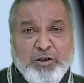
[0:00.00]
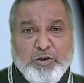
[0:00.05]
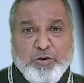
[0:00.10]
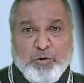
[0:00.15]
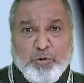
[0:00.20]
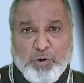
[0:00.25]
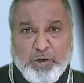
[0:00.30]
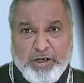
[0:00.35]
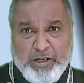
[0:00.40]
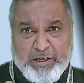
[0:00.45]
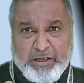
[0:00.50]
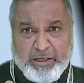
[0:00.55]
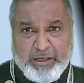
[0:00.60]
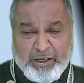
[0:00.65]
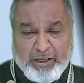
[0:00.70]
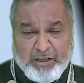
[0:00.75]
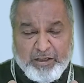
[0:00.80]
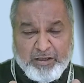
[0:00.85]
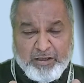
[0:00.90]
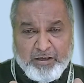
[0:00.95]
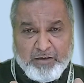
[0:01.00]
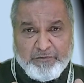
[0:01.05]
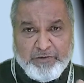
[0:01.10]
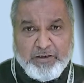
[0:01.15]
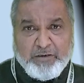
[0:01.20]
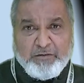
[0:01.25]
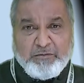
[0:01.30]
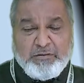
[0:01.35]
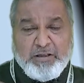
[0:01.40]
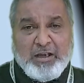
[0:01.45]
only in the
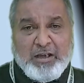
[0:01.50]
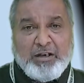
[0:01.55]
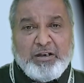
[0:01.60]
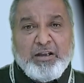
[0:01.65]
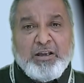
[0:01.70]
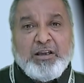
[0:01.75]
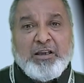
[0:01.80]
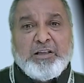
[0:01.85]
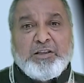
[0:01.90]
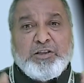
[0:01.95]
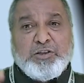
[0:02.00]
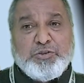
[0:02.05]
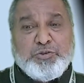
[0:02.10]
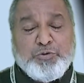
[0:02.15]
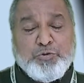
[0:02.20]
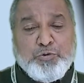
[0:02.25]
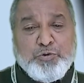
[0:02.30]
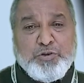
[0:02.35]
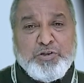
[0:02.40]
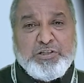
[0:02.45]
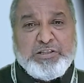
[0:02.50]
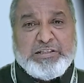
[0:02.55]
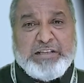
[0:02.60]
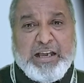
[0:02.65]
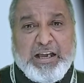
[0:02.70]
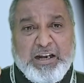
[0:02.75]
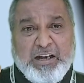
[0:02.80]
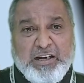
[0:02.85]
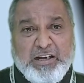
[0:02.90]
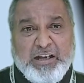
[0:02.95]
view that the students
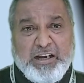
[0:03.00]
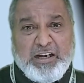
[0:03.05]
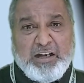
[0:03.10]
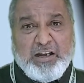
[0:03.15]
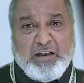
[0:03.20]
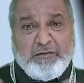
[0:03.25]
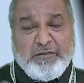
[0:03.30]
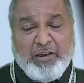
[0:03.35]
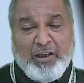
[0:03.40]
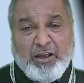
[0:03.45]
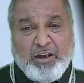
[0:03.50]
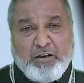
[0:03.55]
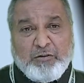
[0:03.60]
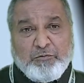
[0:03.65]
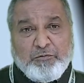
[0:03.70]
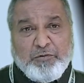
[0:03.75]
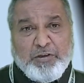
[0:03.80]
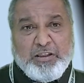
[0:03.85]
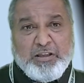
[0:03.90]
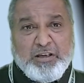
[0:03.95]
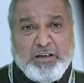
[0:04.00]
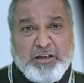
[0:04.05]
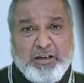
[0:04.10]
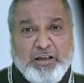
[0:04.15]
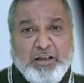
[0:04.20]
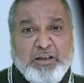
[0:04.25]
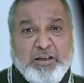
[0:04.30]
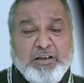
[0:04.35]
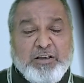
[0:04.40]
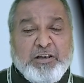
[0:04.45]
can get aware with
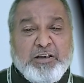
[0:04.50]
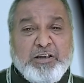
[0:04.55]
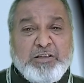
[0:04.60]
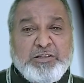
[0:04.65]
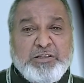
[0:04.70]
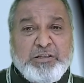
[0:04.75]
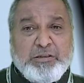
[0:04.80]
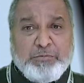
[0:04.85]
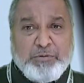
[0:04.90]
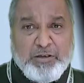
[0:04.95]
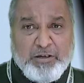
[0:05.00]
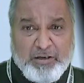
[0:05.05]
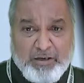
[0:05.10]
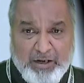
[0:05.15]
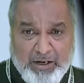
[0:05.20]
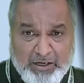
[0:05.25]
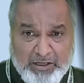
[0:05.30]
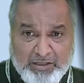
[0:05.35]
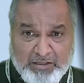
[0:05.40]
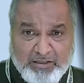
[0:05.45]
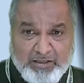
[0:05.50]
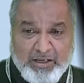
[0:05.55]
the consumer right.